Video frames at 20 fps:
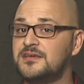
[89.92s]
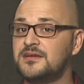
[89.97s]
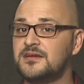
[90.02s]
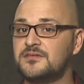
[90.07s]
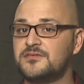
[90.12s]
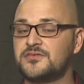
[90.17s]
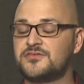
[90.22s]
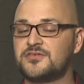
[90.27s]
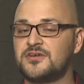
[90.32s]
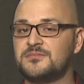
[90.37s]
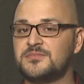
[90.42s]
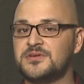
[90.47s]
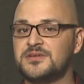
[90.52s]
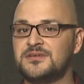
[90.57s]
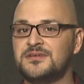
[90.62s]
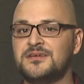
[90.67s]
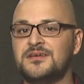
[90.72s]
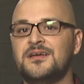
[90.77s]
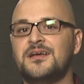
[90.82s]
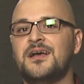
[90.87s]
care of a
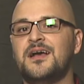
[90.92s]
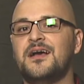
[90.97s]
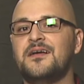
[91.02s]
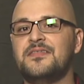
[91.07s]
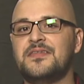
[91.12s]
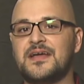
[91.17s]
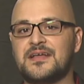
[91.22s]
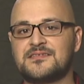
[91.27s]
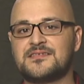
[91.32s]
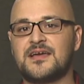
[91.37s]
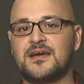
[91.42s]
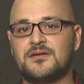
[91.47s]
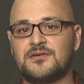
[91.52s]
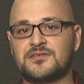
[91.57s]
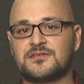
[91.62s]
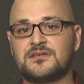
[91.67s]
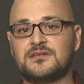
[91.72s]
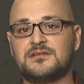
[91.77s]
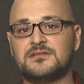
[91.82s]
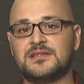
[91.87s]
trumpet, and that's how
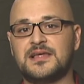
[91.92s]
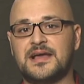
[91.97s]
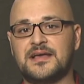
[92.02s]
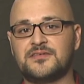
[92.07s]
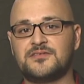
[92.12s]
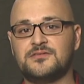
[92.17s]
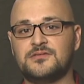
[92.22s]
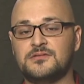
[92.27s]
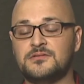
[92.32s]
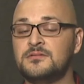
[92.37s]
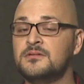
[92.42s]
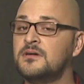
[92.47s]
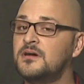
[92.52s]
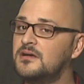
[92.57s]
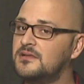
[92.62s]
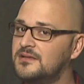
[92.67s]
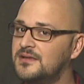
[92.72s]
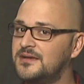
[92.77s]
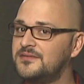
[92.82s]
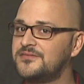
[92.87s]
it's going to last you
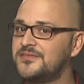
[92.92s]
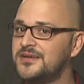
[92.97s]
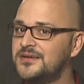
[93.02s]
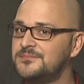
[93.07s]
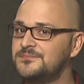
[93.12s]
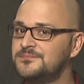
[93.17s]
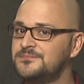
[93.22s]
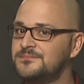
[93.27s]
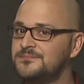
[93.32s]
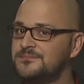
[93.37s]
a lifetime.